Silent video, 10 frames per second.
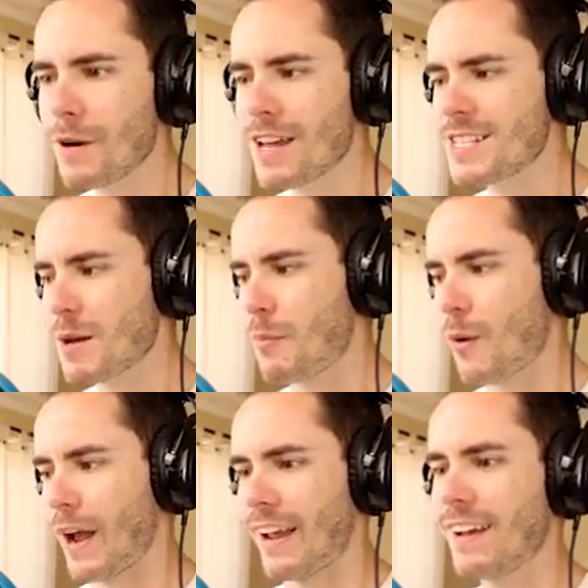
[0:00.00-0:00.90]
what is it,
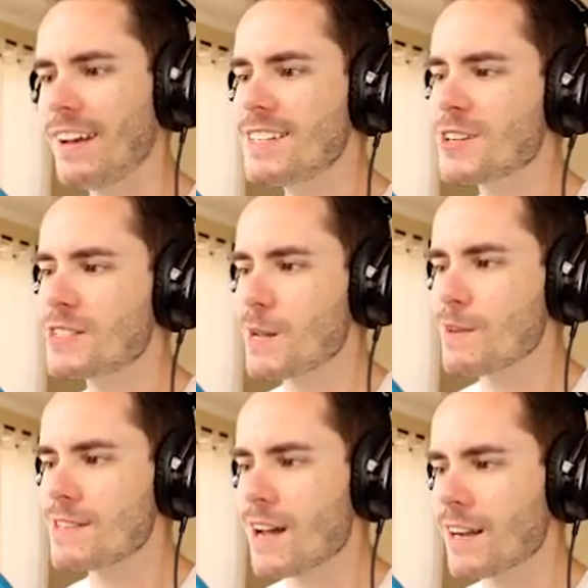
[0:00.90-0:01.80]
boy? So
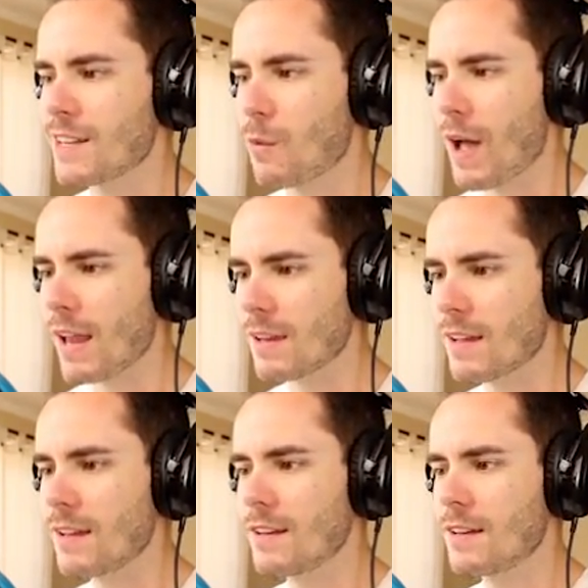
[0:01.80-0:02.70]
Timmy stuck in the well?